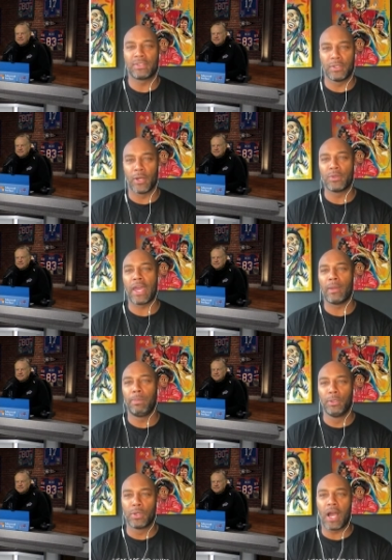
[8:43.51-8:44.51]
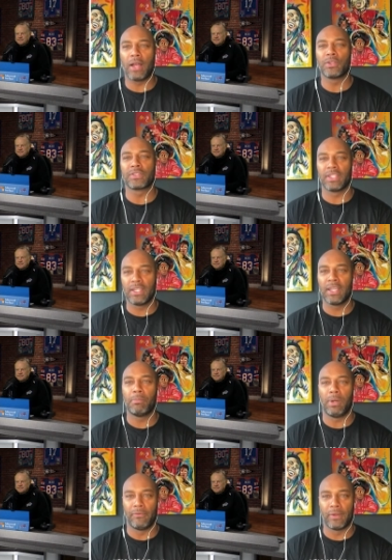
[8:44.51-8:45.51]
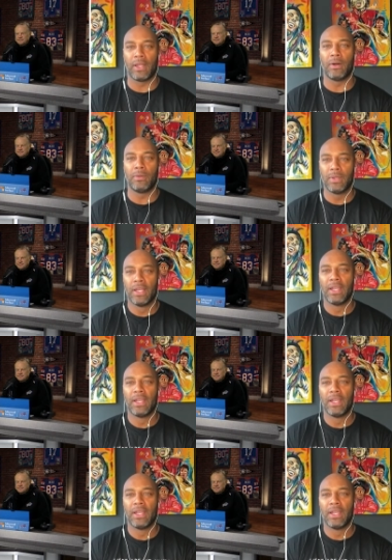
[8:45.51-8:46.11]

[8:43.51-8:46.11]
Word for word: You know, you got a blue collar city in Buffalo,